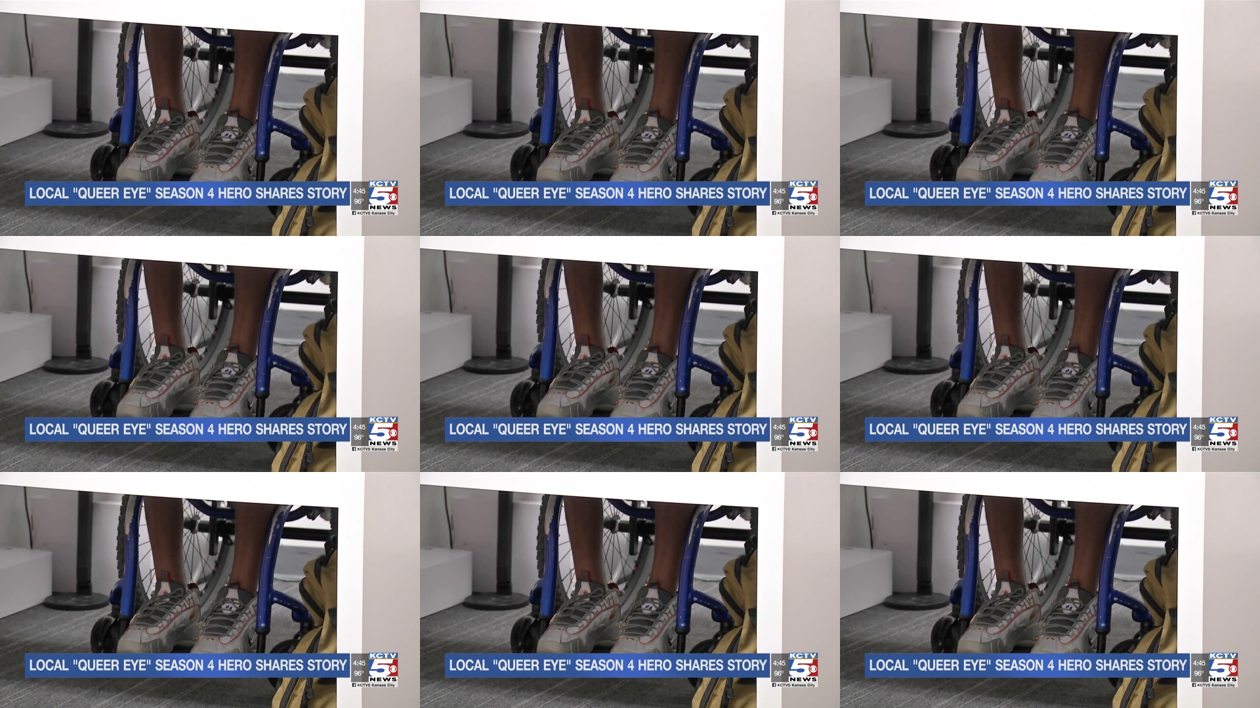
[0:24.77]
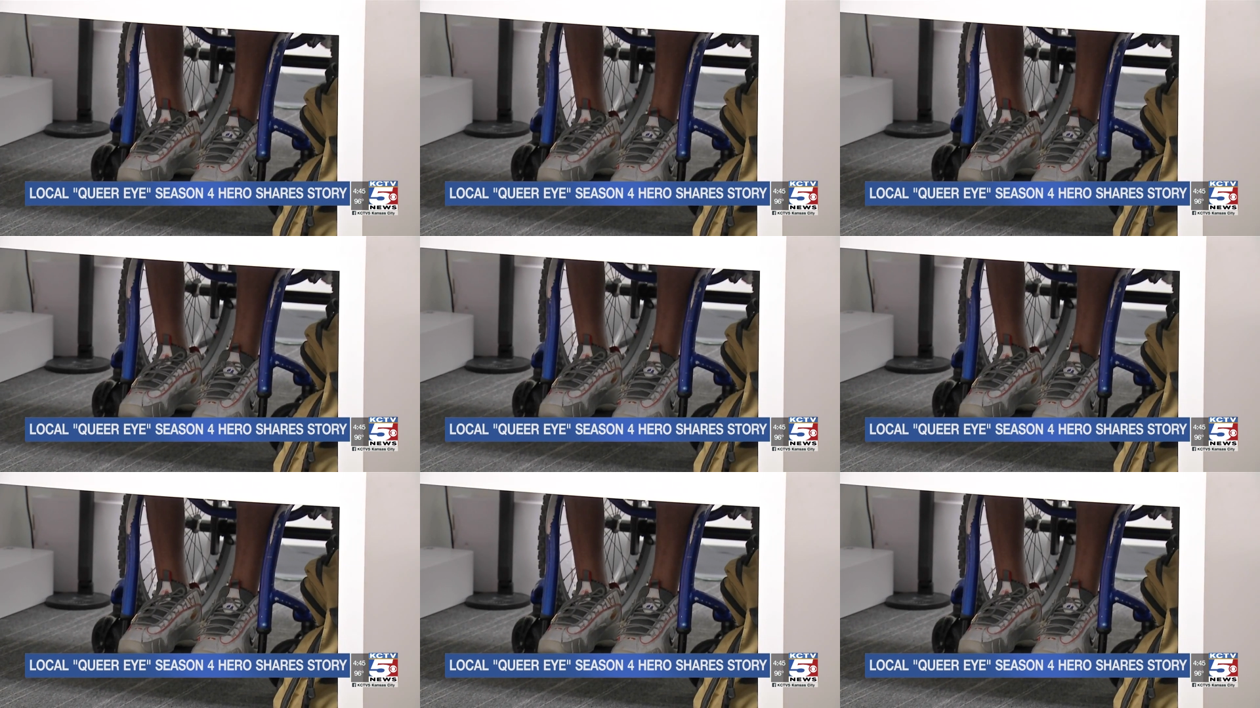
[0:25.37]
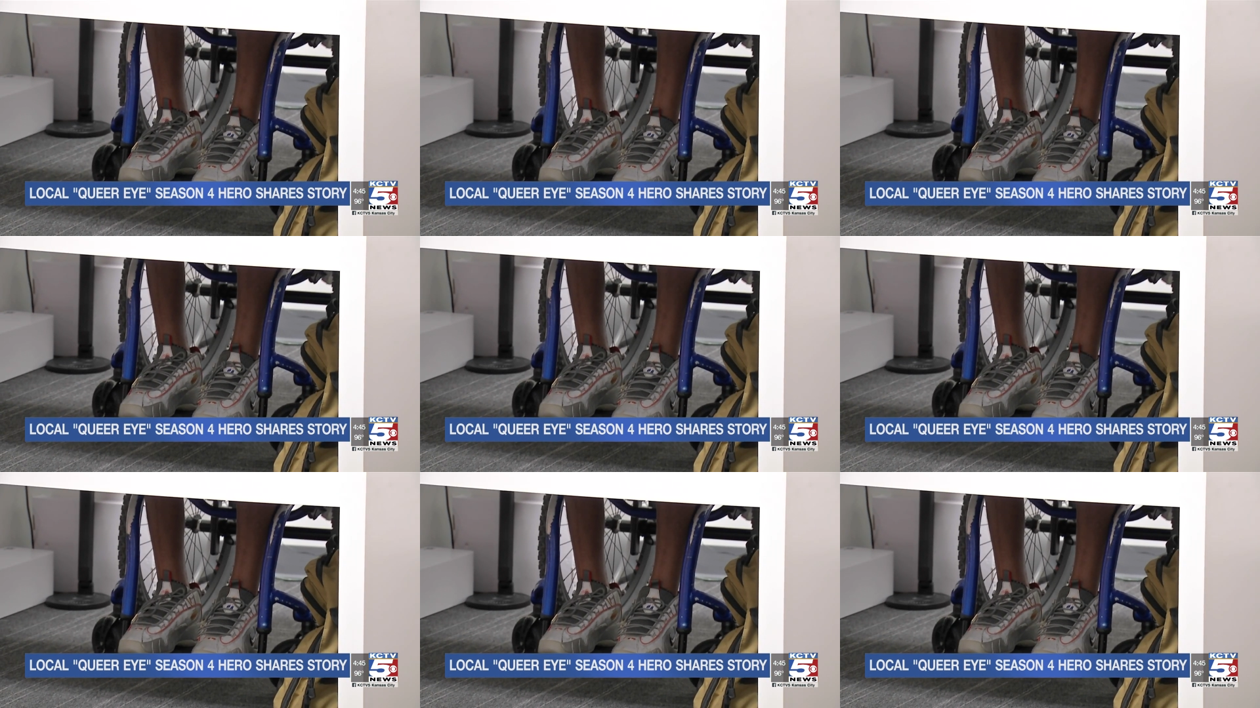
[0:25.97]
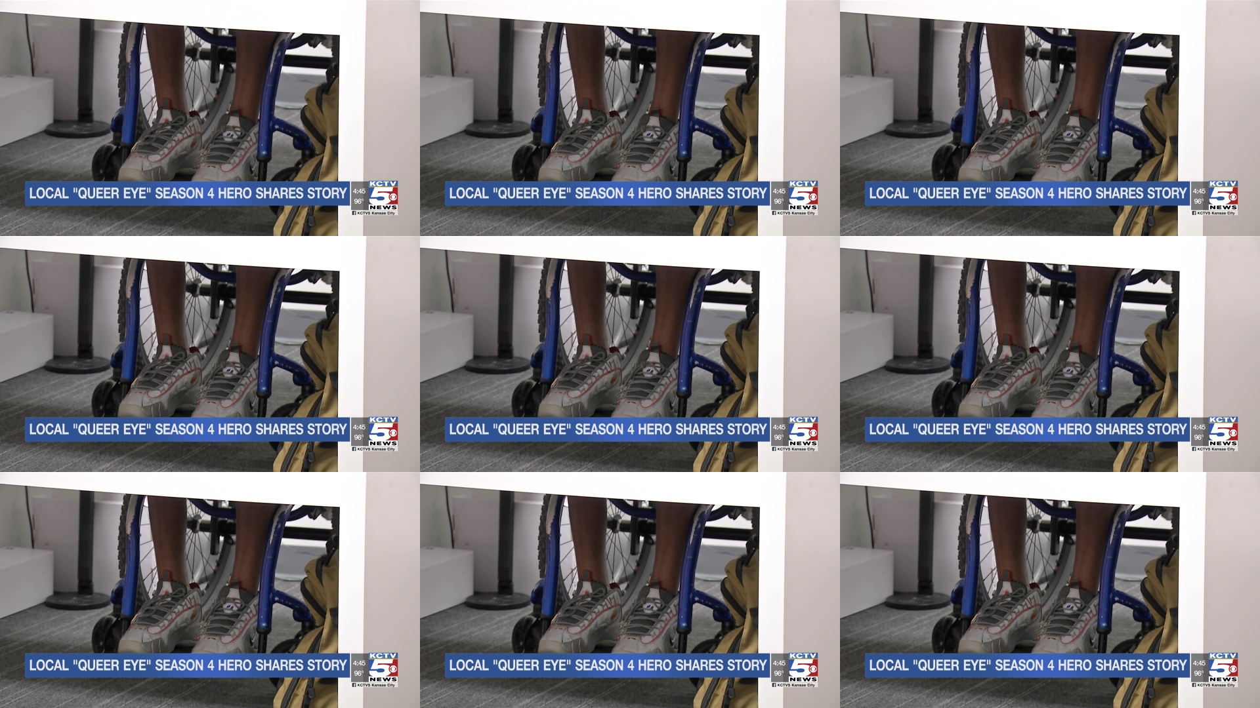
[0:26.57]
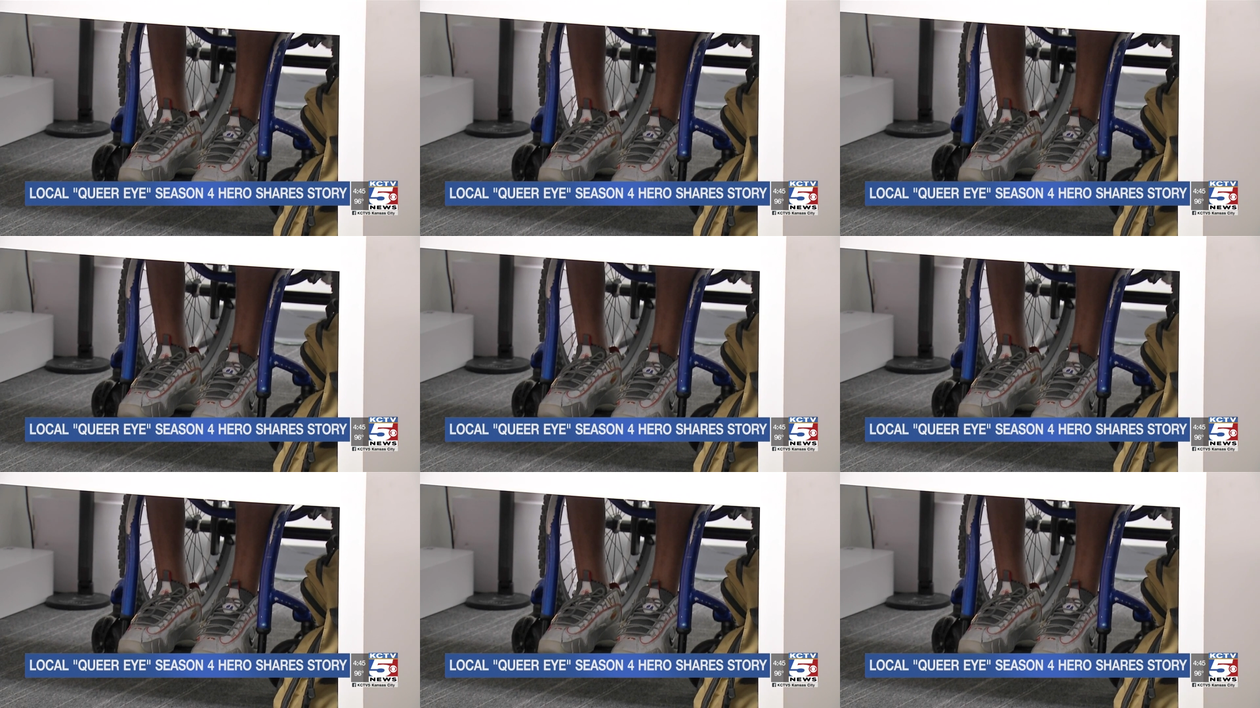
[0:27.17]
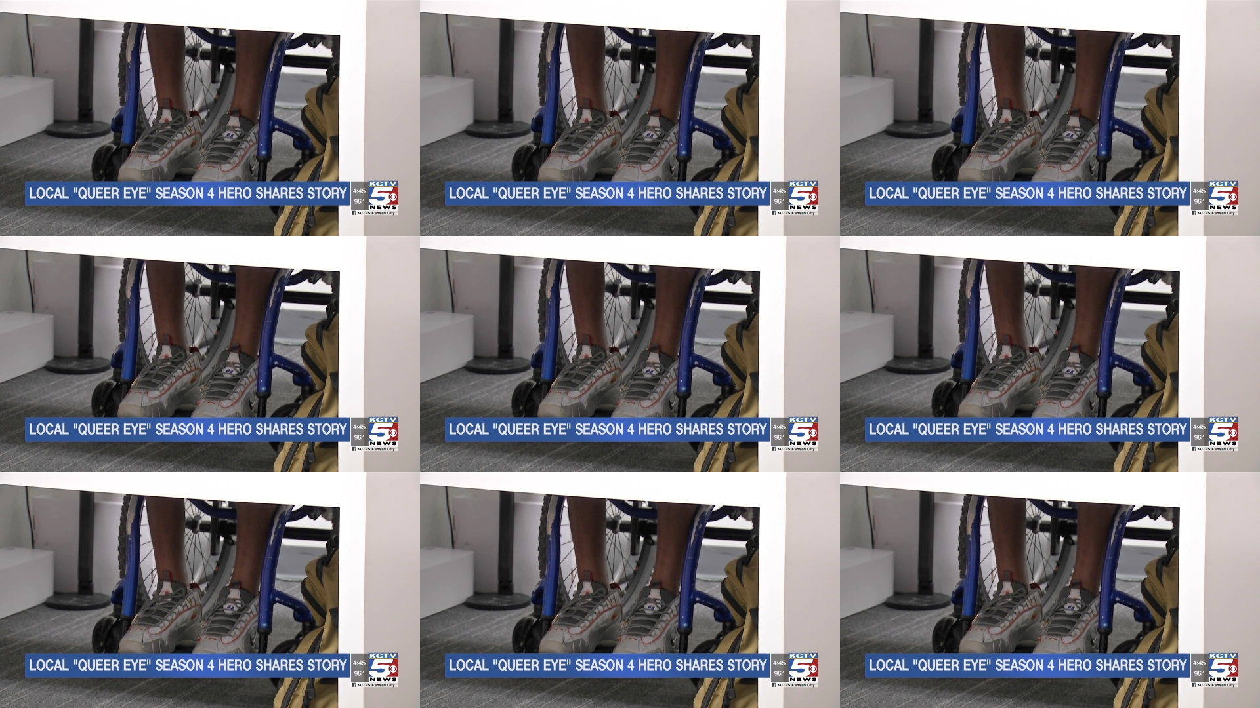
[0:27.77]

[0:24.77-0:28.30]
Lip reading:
[unreadable: no face in view]